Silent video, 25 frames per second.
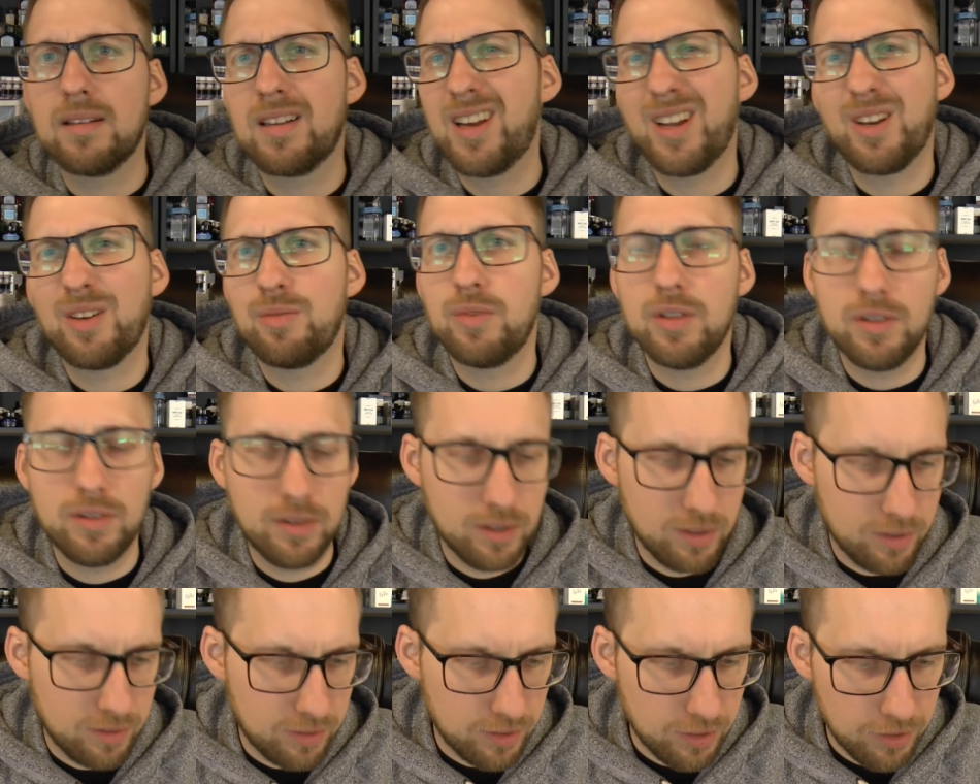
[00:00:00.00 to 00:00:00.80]
kind of the,
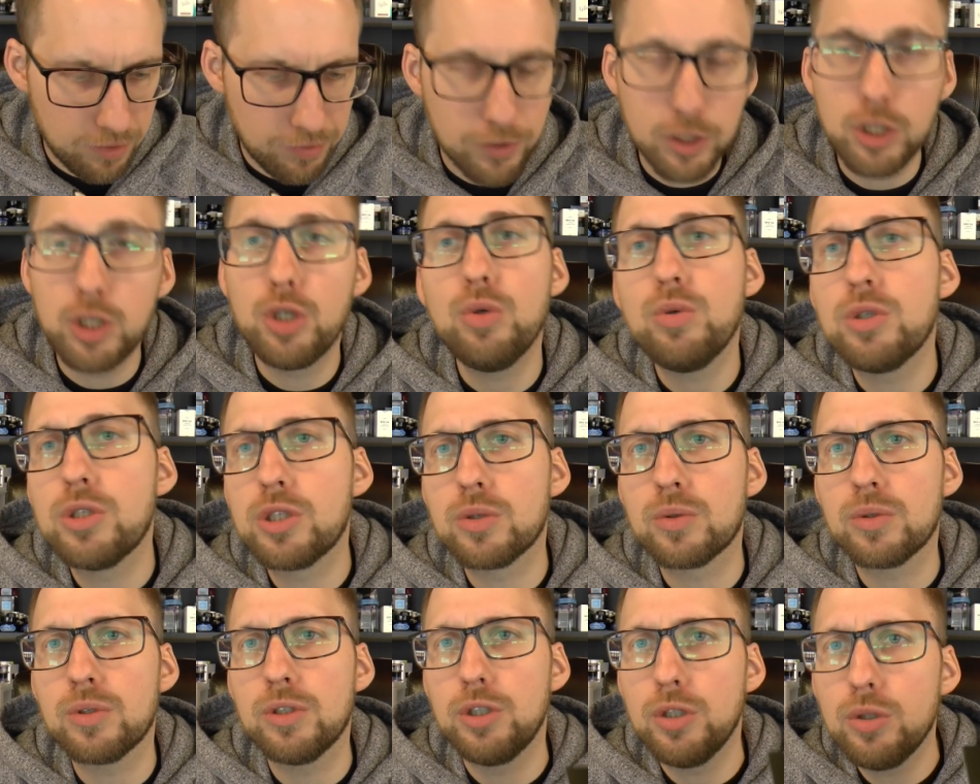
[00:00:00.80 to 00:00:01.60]
the, the
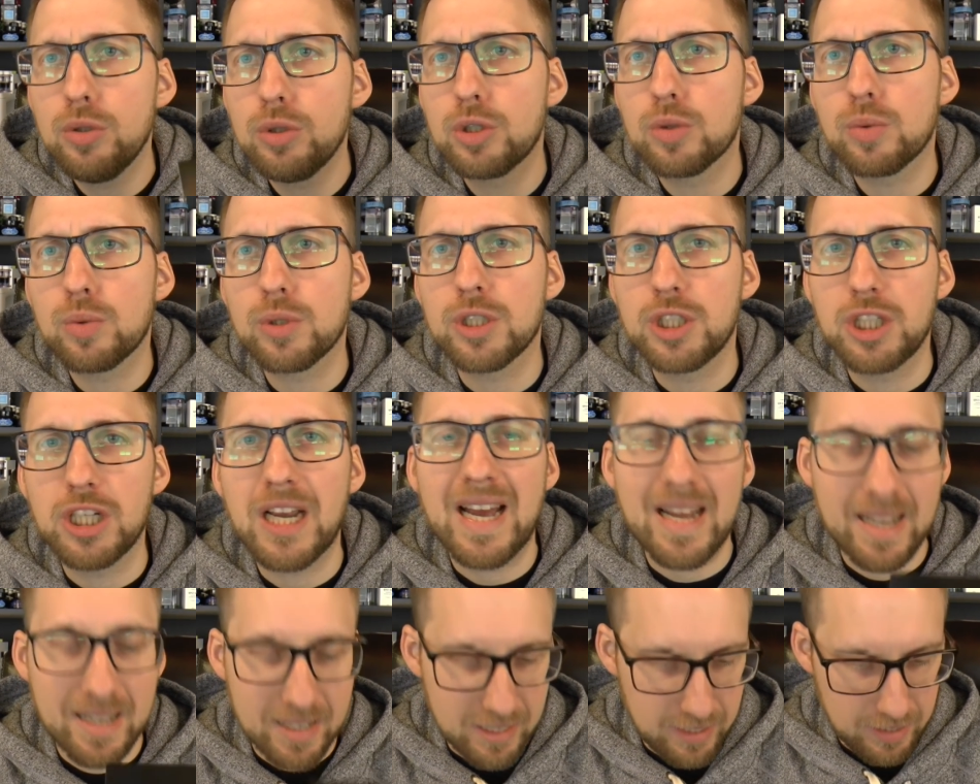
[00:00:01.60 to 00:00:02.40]
user, usual
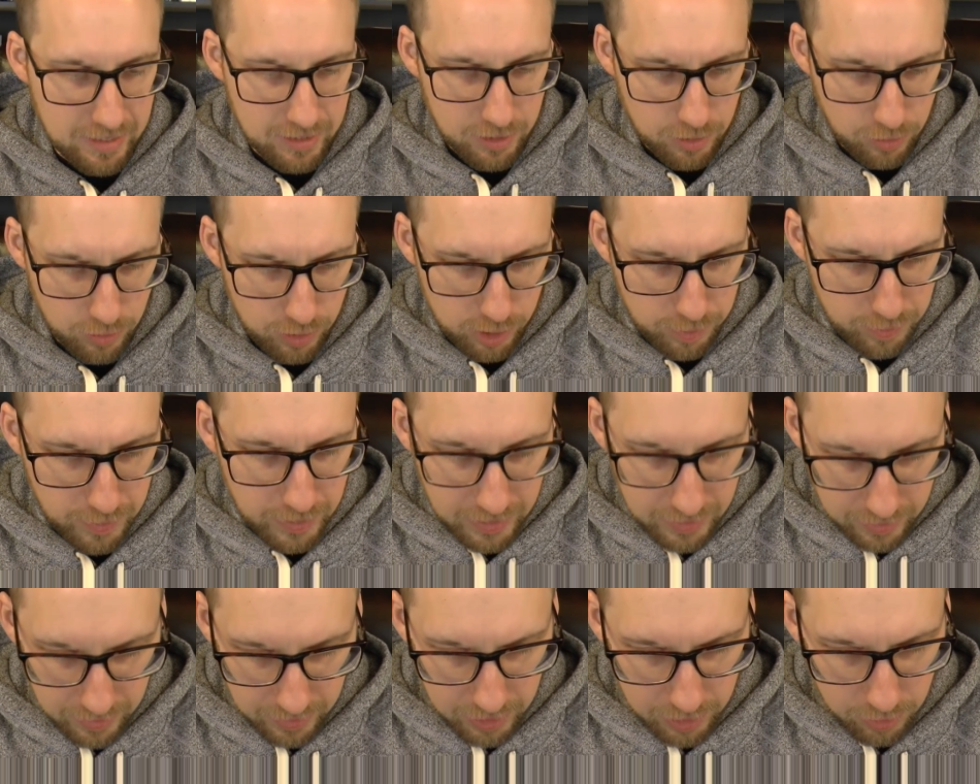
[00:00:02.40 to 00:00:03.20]
jazz, so to
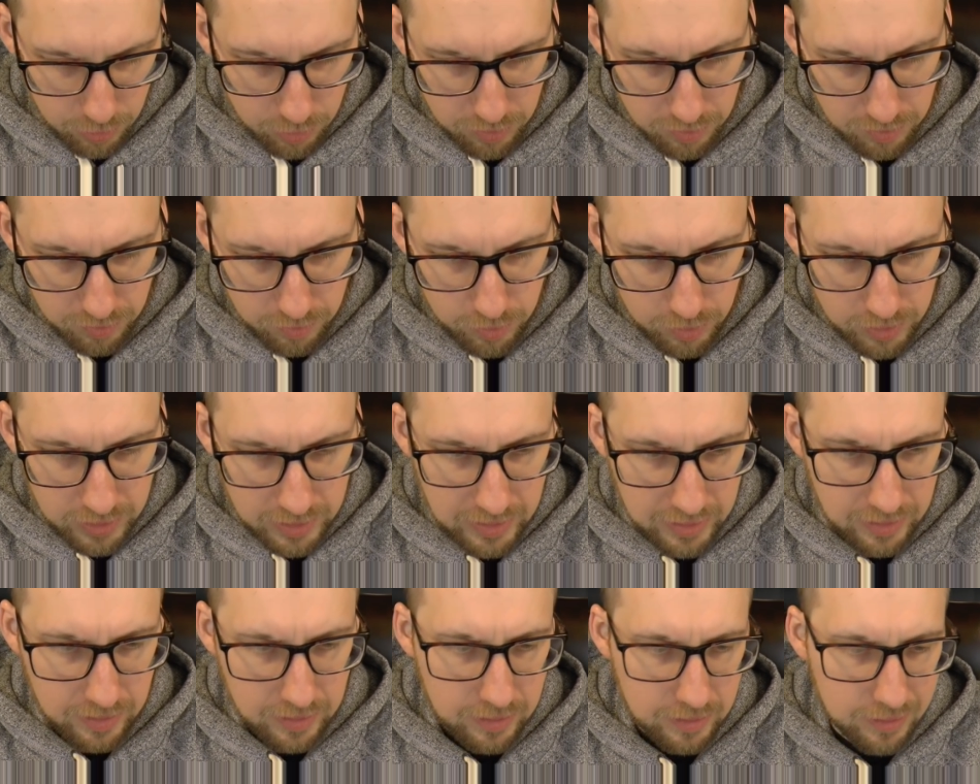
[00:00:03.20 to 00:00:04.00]
speak, that you would, would
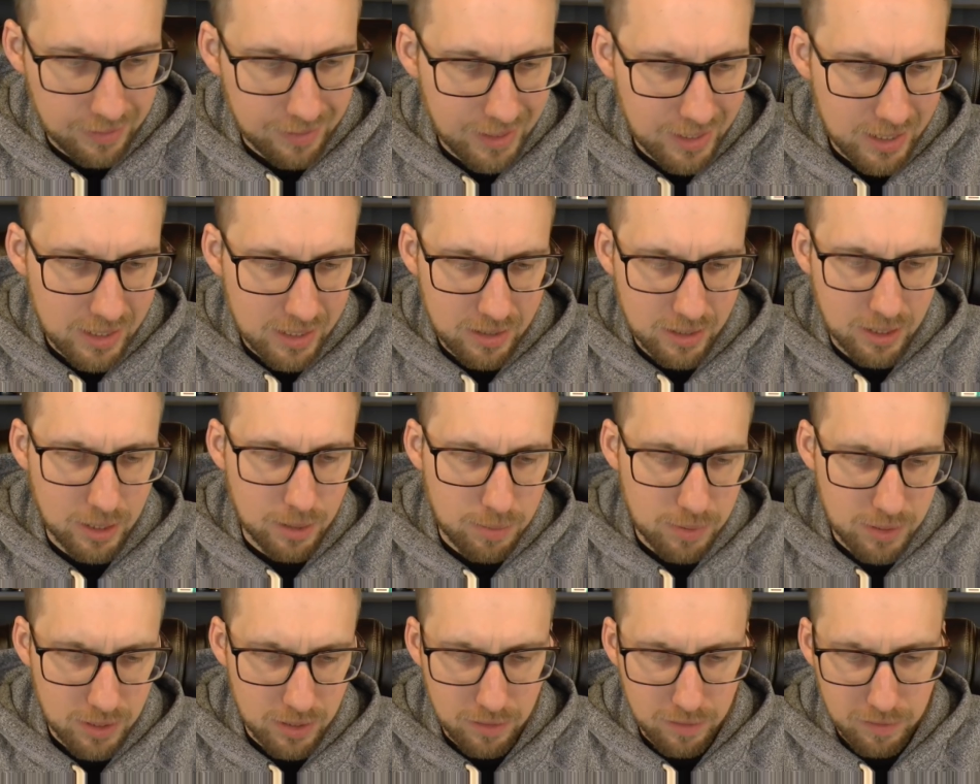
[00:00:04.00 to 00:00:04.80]
get in these
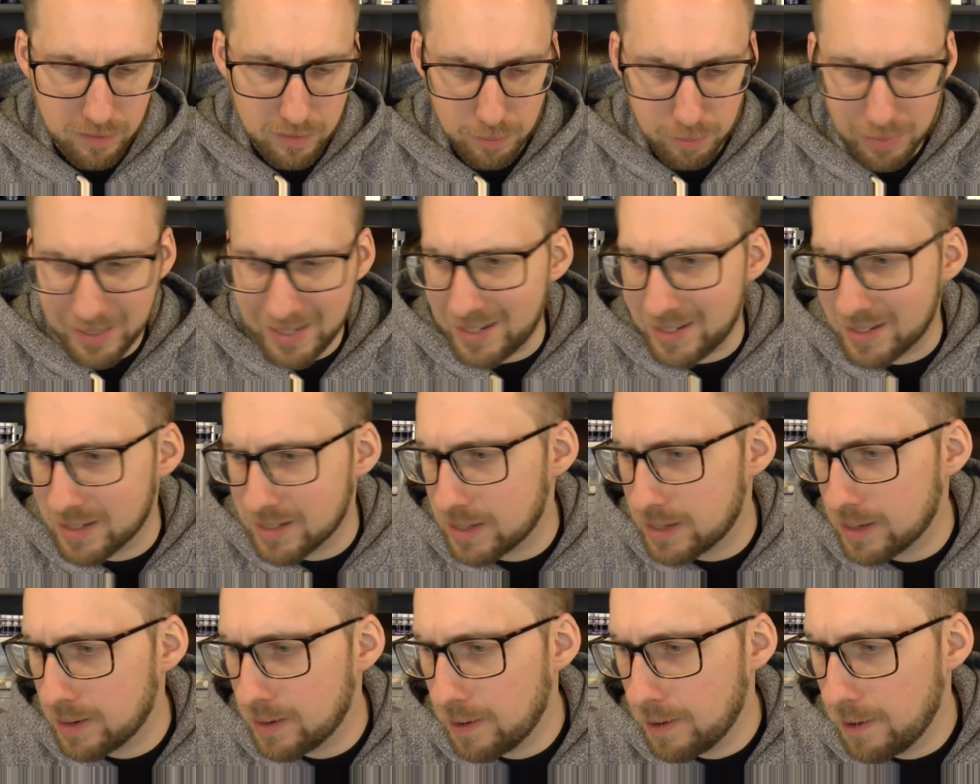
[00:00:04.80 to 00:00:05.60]
types of
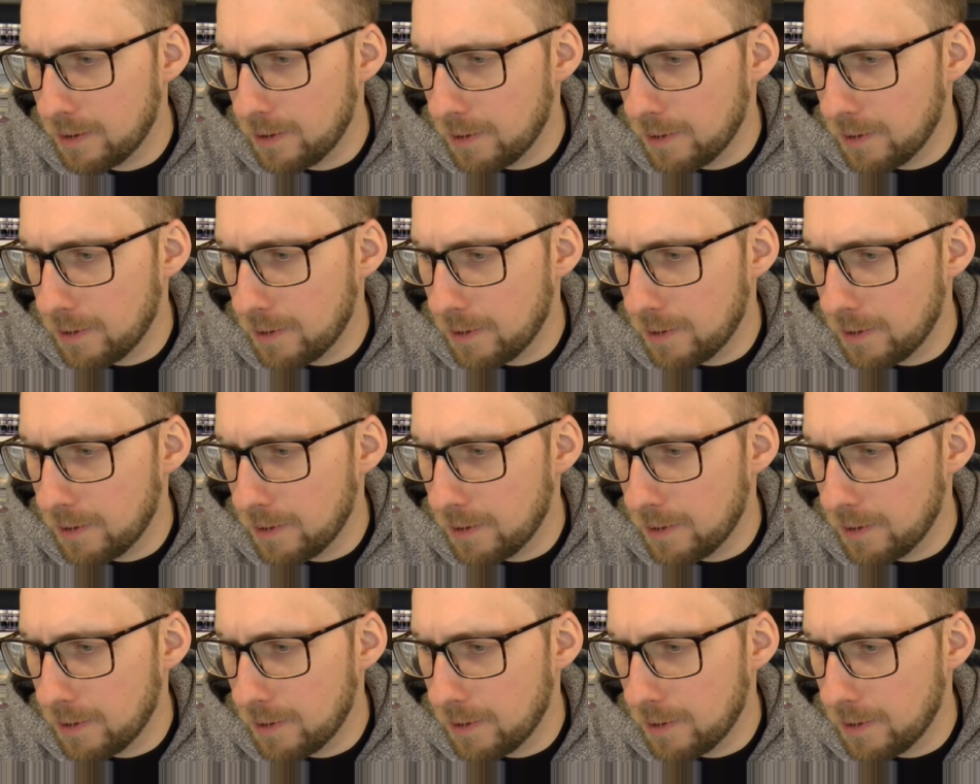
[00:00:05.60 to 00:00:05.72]
pens.